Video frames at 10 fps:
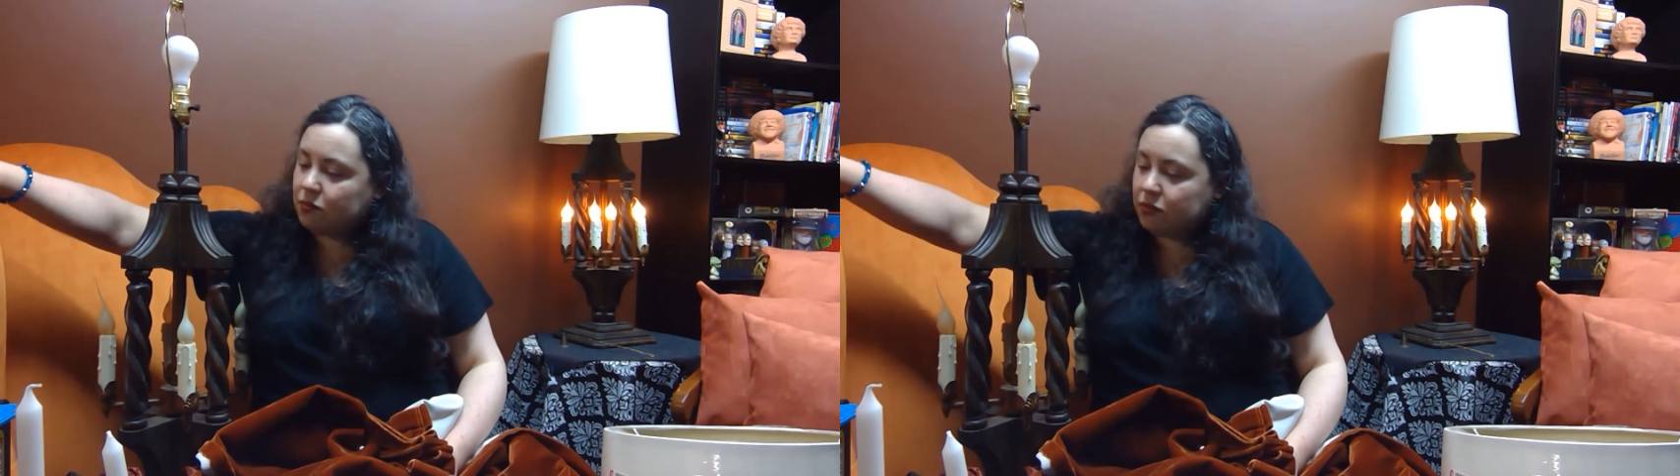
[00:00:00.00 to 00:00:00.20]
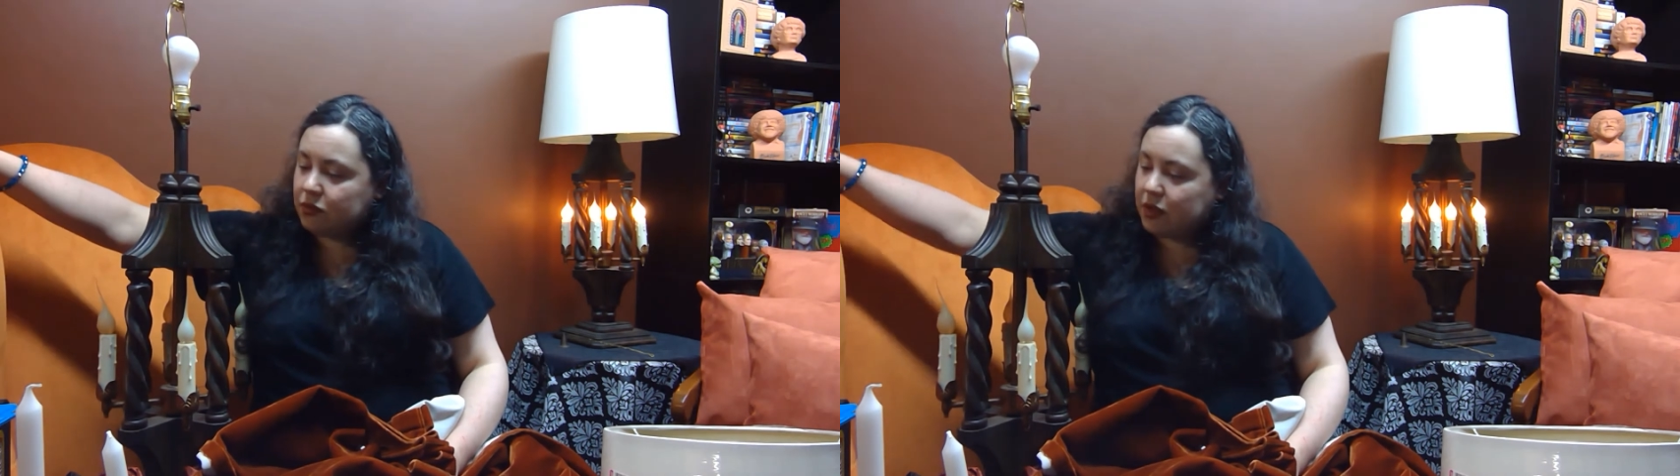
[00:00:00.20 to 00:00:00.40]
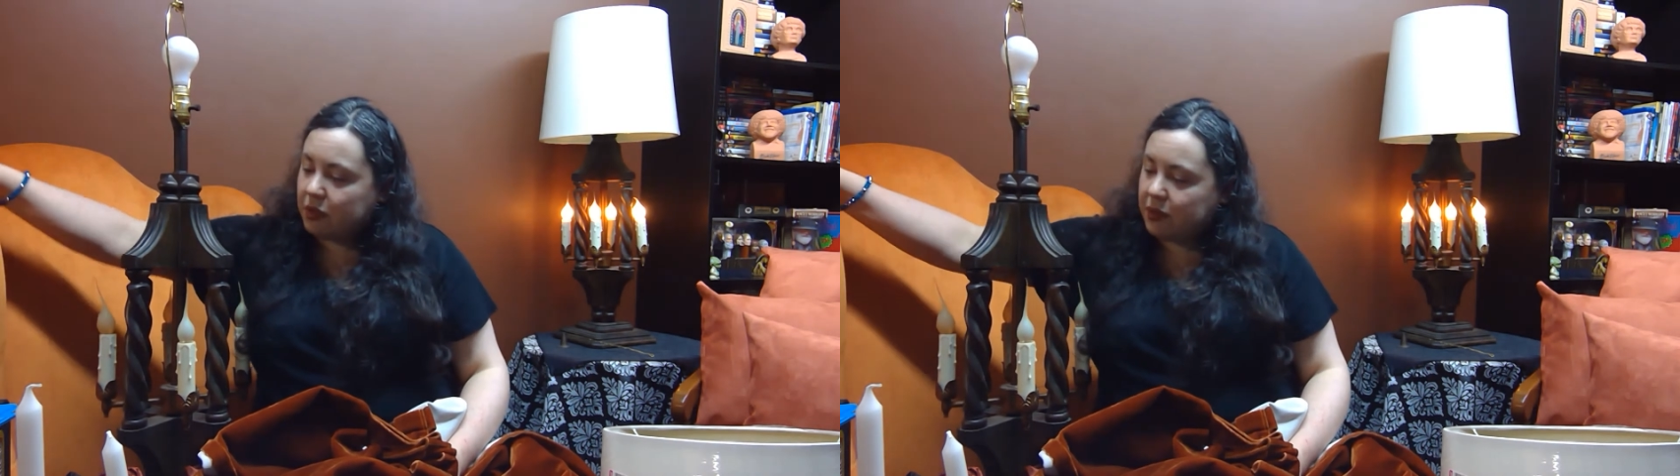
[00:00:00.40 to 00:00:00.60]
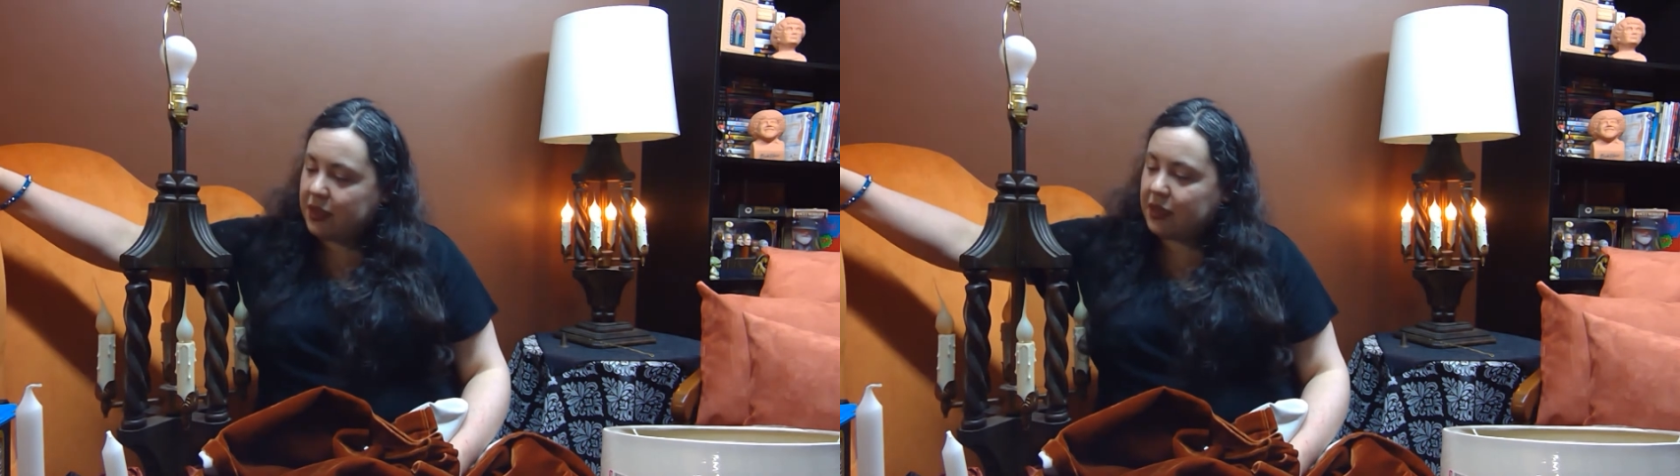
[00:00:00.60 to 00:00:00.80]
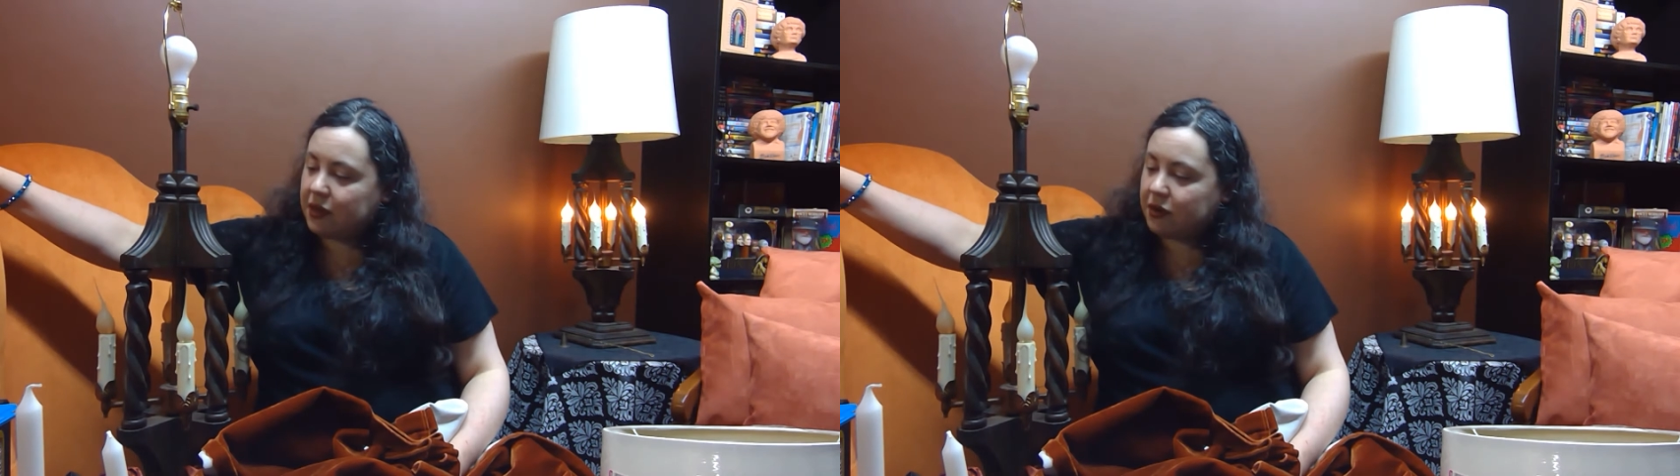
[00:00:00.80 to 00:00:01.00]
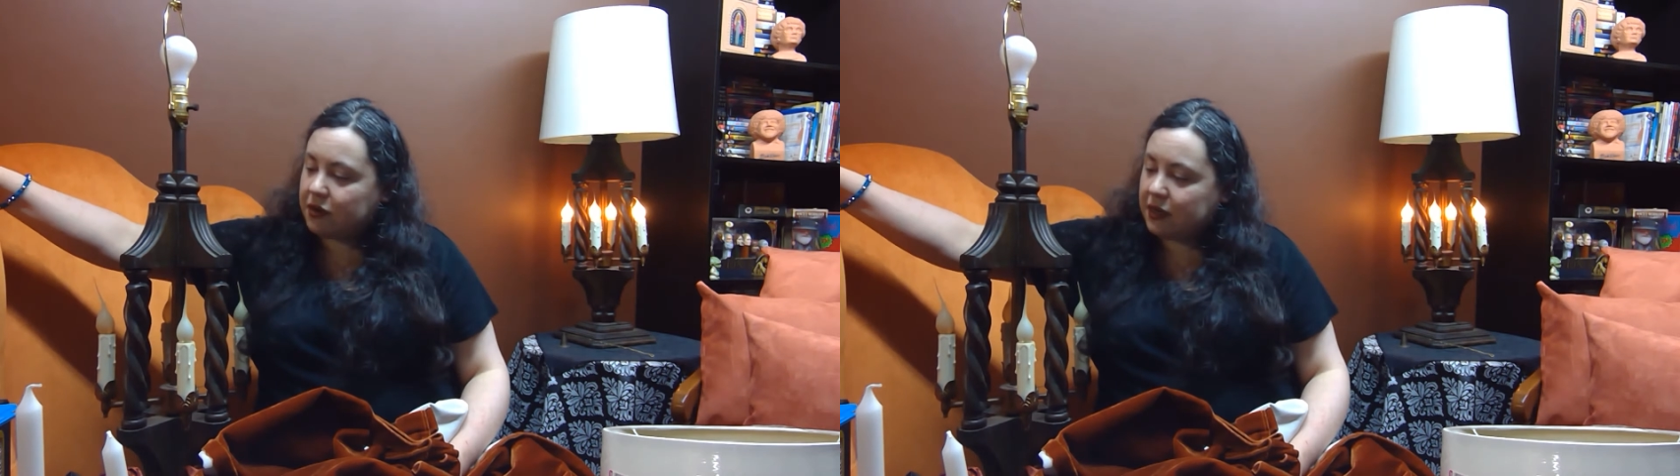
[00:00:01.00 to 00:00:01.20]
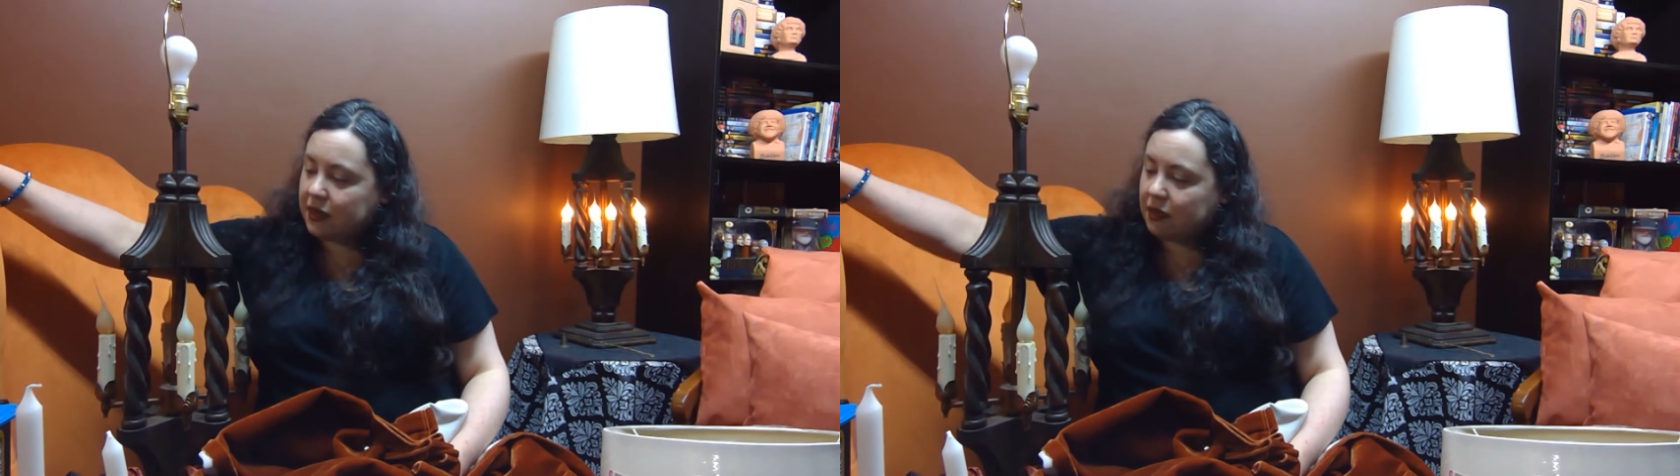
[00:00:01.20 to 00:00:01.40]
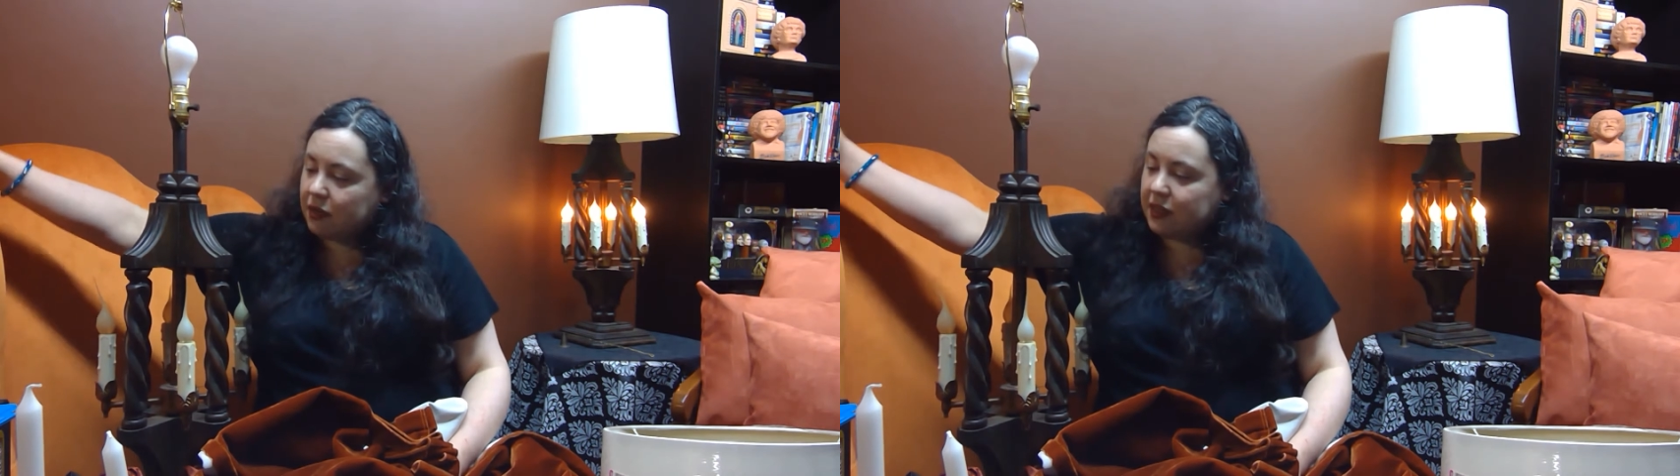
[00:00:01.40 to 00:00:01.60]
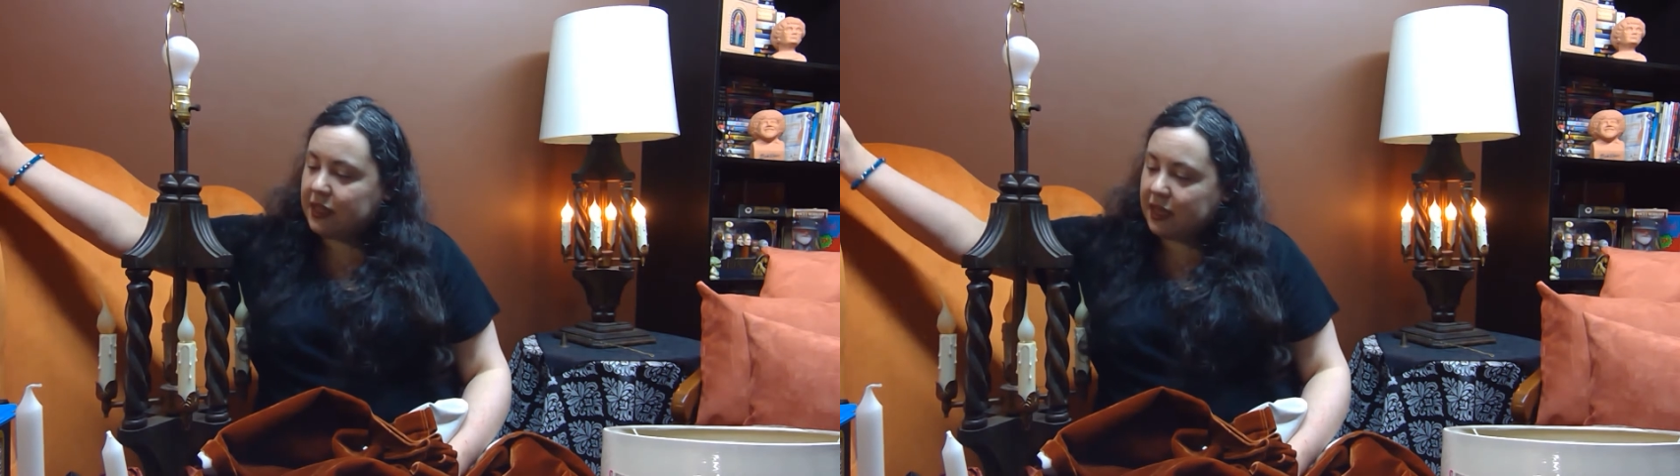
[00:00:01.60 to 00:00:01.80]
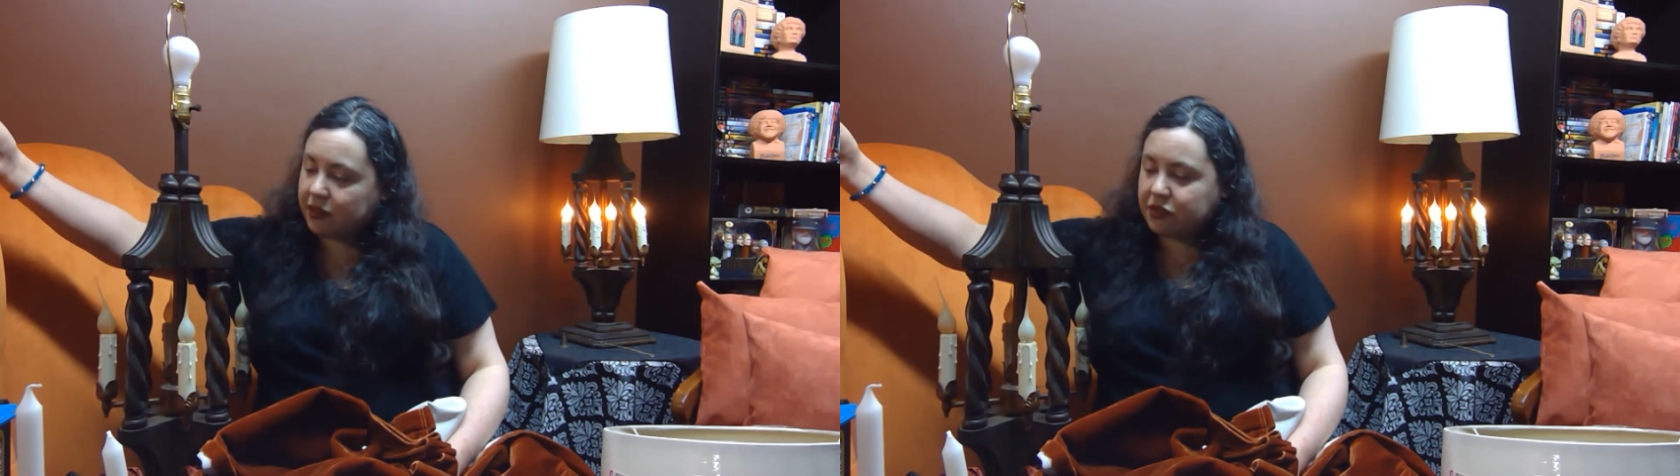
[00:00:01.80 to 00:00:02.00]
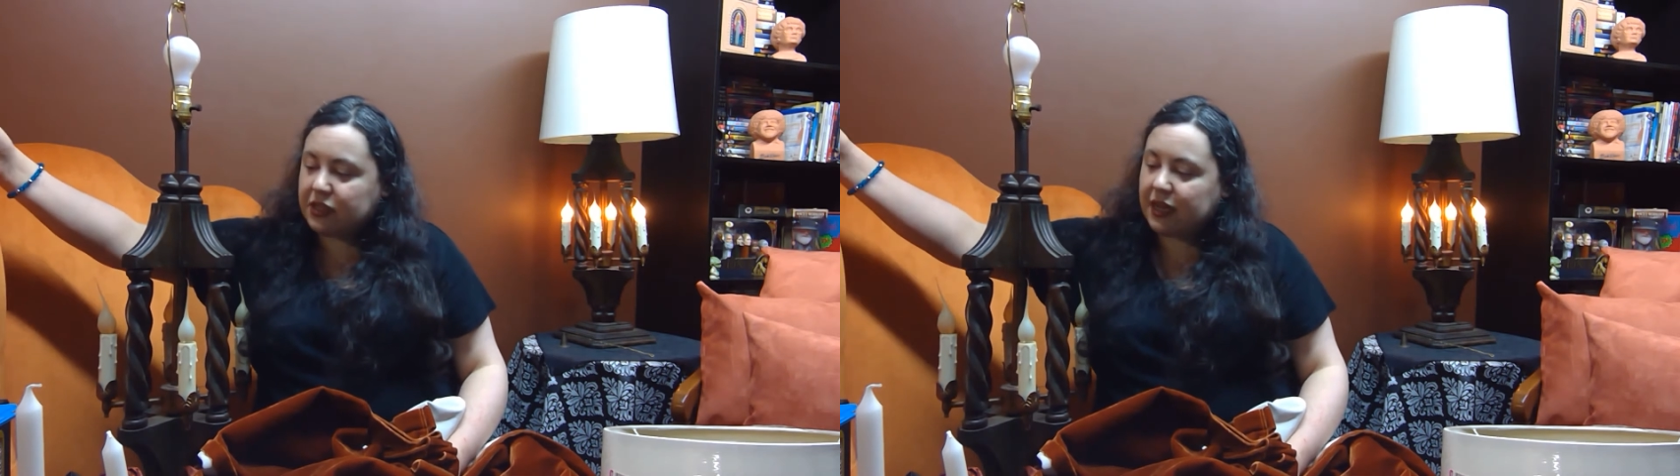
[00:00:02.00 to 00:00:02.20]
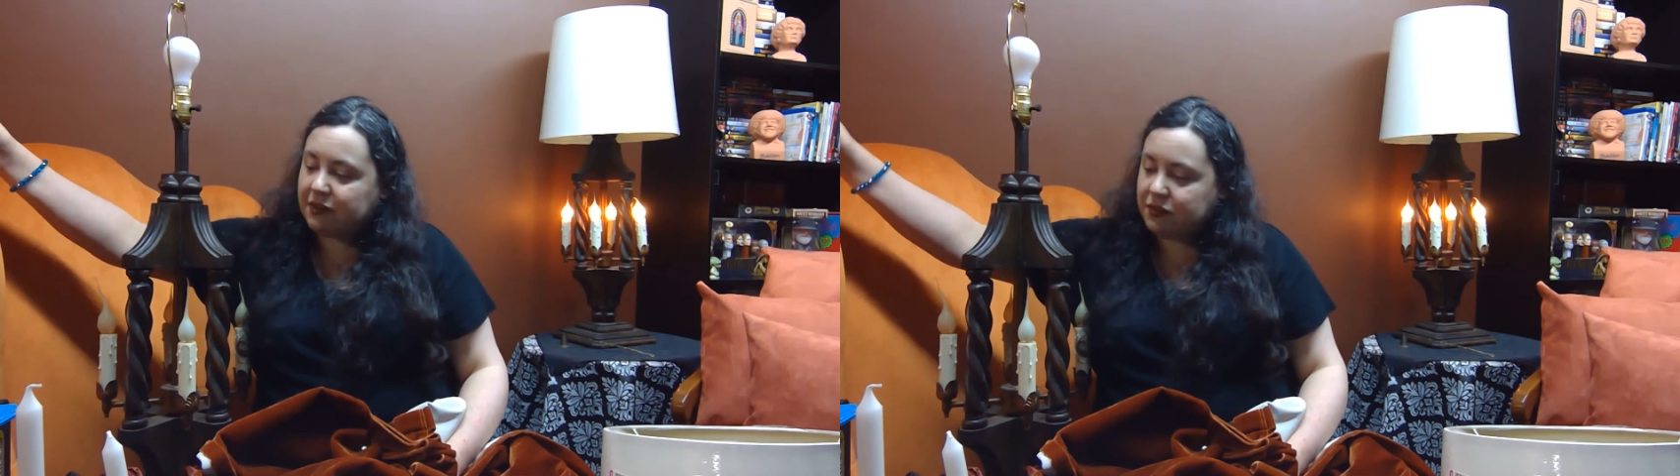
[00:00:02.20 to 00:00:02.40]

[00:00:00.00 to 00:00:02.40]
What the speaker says: will go here on the other side